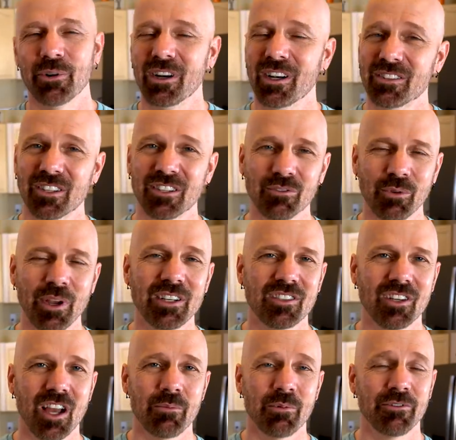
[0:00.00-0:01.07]
but it does a great
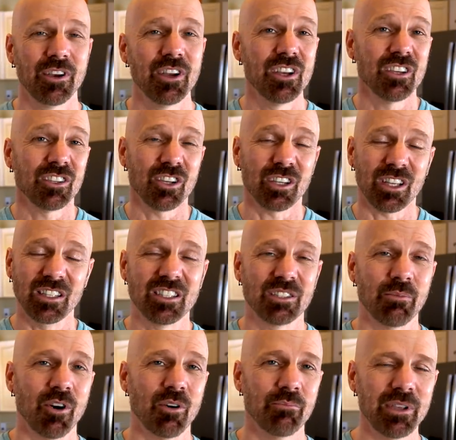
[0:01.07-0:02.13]
job of cooking
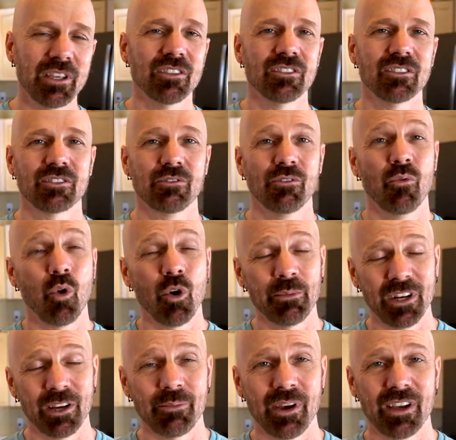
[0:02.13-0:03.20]
small meals, of
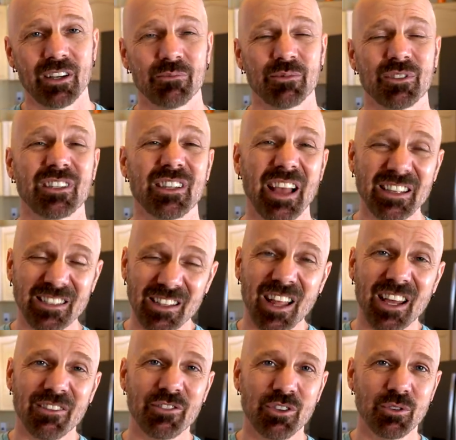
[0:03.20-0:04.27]
warming up items. It has a
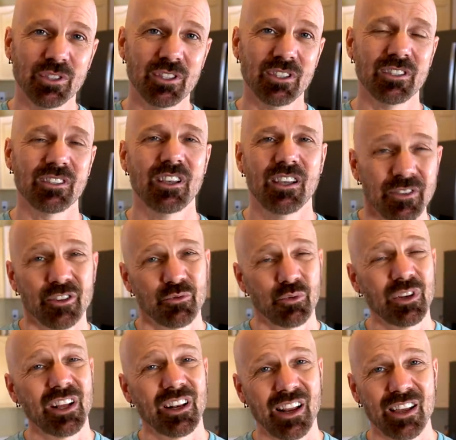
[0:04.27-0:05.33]
lot of uses. There's
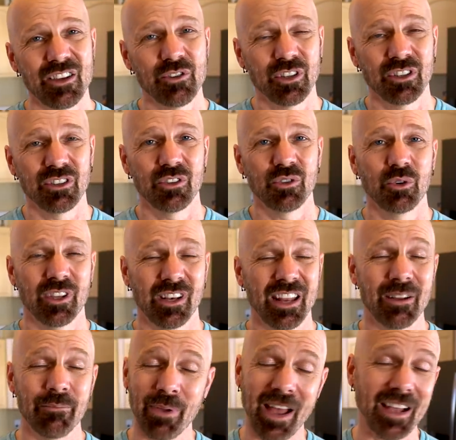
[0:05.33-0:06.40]
really a lot you can do with it,
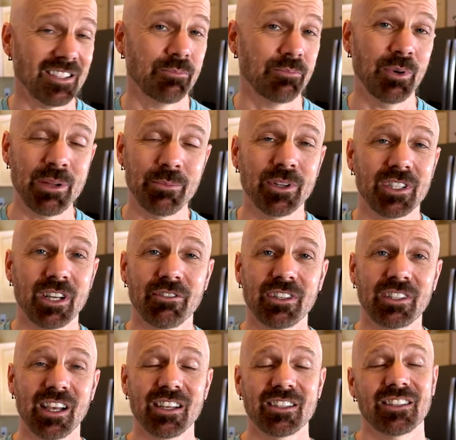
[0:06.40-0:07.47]
and it passed pretty much every
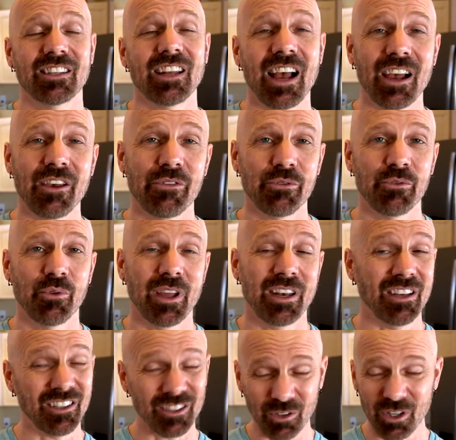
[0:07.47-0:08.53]
test that I threw at
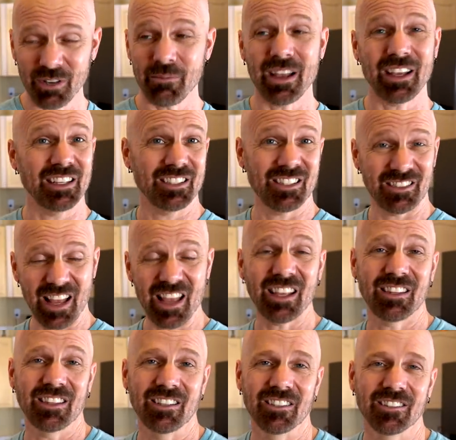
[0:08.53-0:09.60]
it, including making a
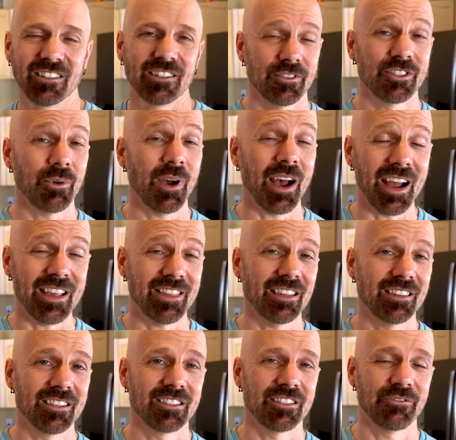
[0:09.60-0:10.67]
steak in there. So I
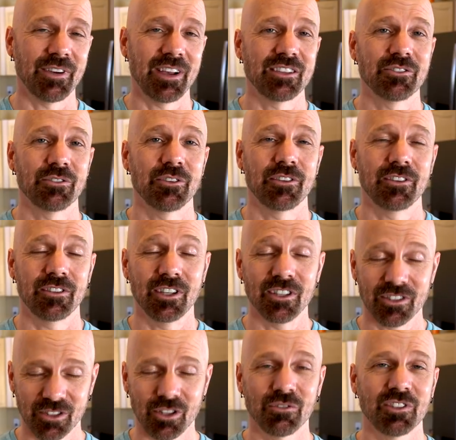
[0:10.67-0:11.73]
think this device
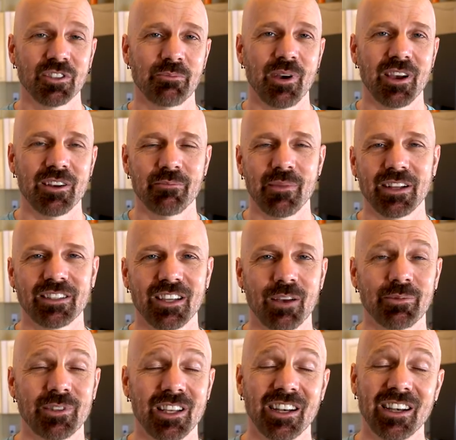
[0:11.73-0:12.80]
deserves a spot in my
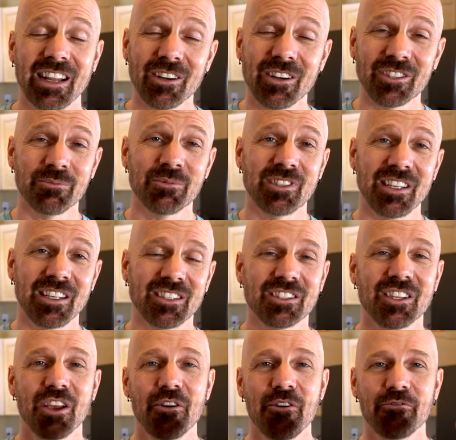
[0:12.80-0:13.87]
top 10, and here's some
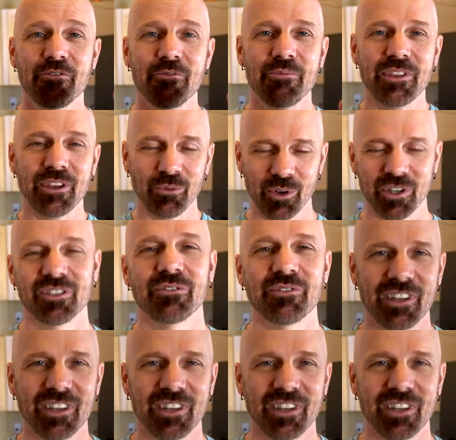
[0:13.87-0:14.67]
scenes from the original